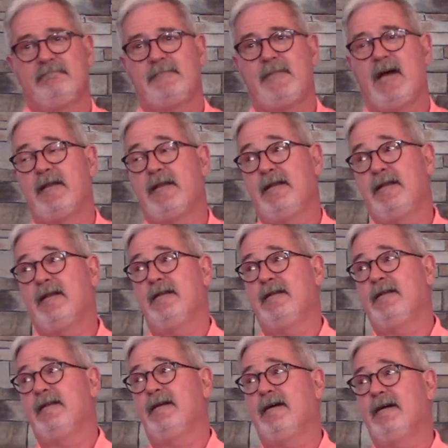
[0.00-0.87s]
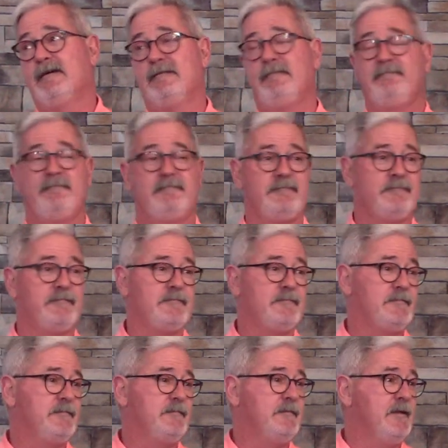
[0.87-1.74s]
da-da-da-da-da.
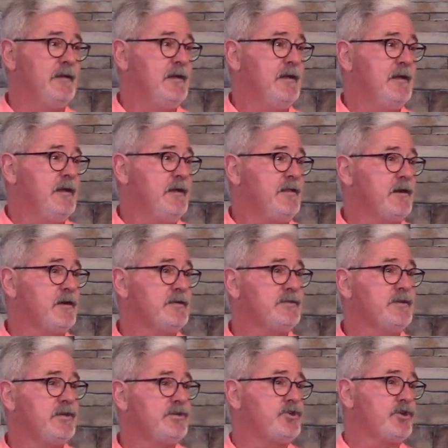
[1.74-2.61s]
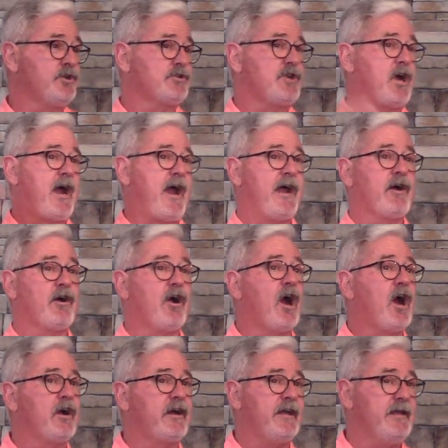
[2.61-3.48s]
There isn't a church
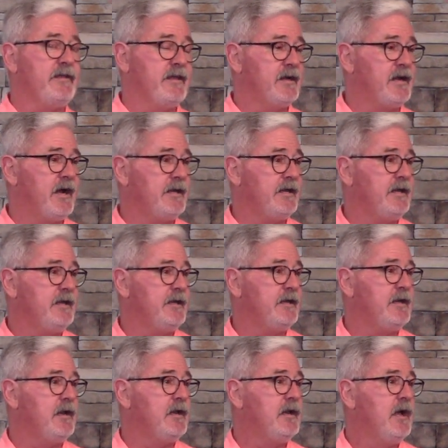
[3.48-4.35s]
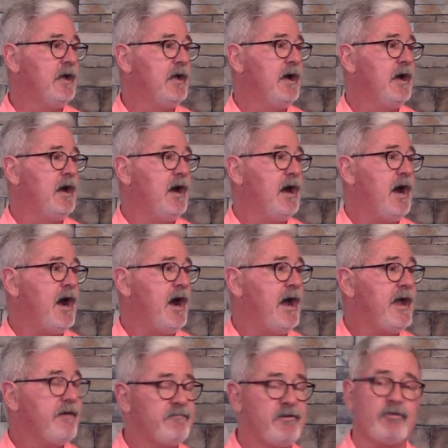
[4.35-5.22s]
hierarchy that I need.
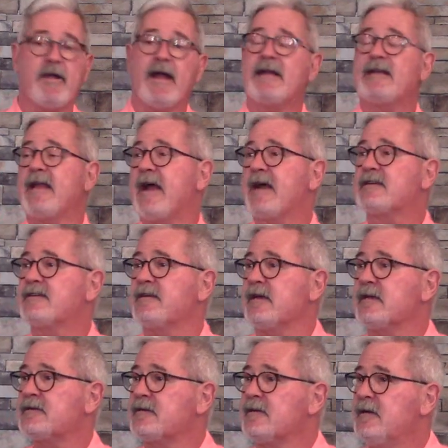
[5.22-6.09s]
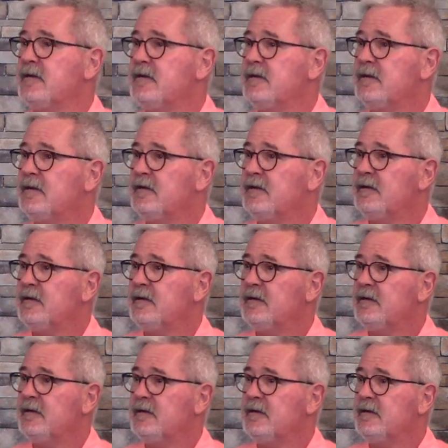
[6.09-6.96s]
I have direct access
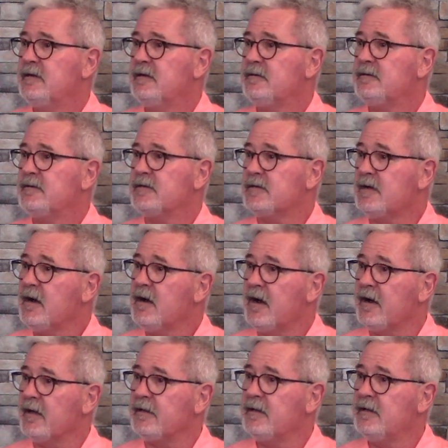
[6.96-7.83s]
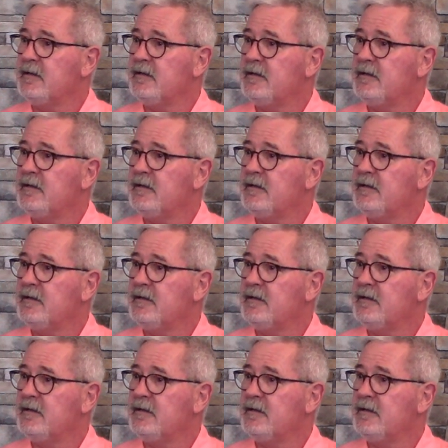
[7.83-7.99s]
to God.